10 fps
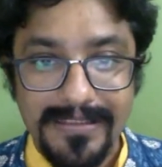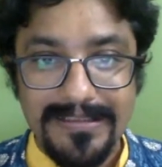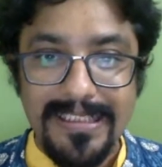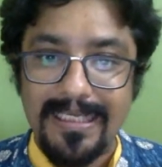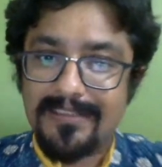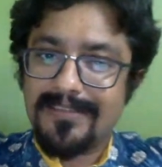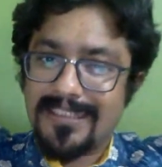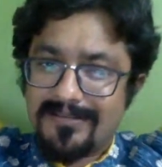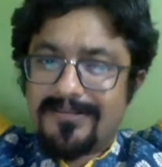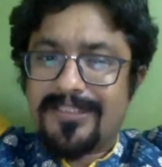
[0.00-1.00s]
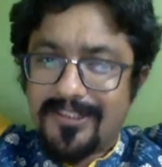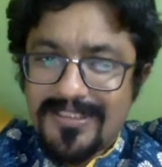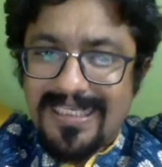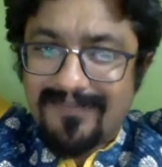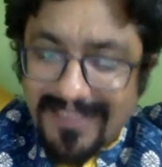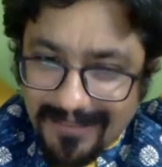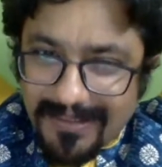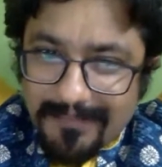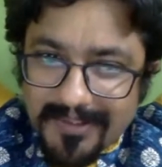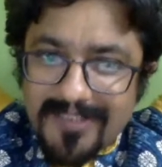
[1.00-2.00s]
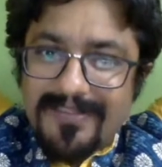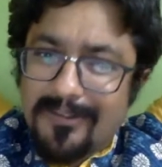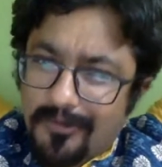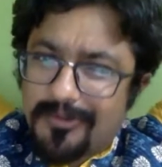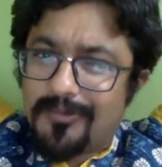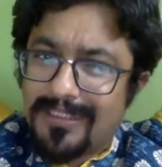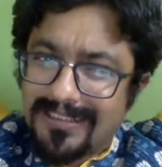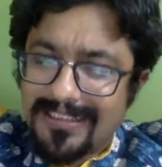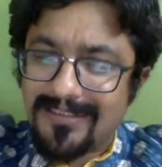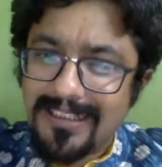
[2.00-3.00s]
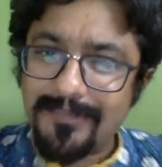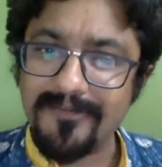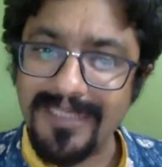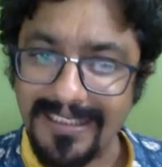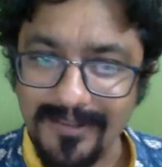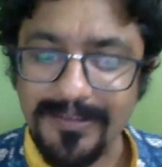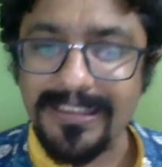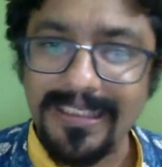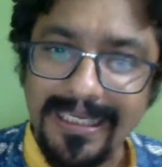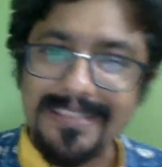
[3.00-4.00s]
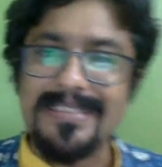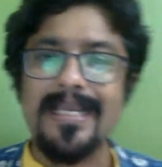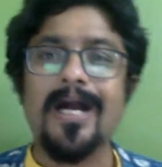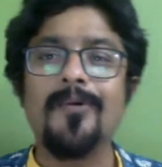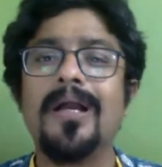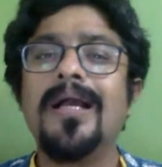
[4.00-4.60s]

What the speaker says: snack, just stretch yourself a little bit, because we'll go through a little bit of an activity and see how